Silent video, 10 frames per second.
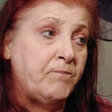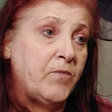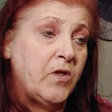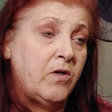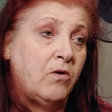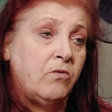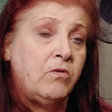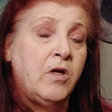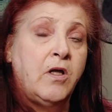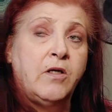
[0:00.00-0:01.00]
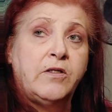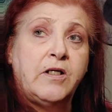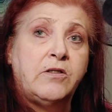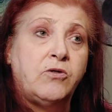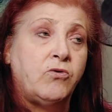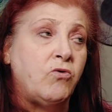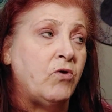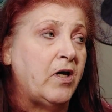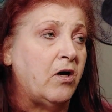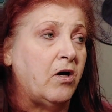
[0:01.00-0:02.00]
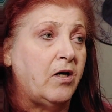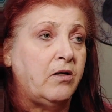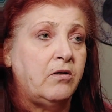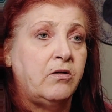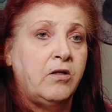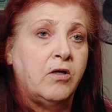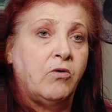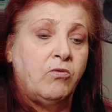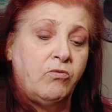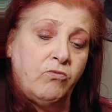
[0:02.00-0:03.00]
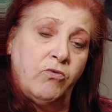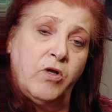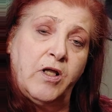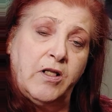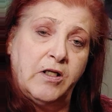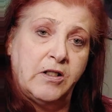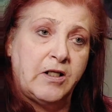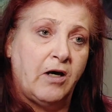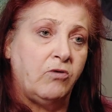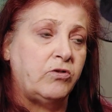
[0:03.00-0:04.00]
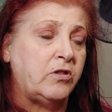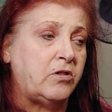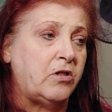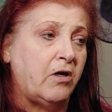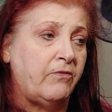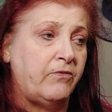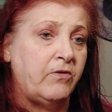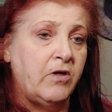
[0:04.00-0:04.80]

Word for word: you know things that are going on, you know, in this house and stuff.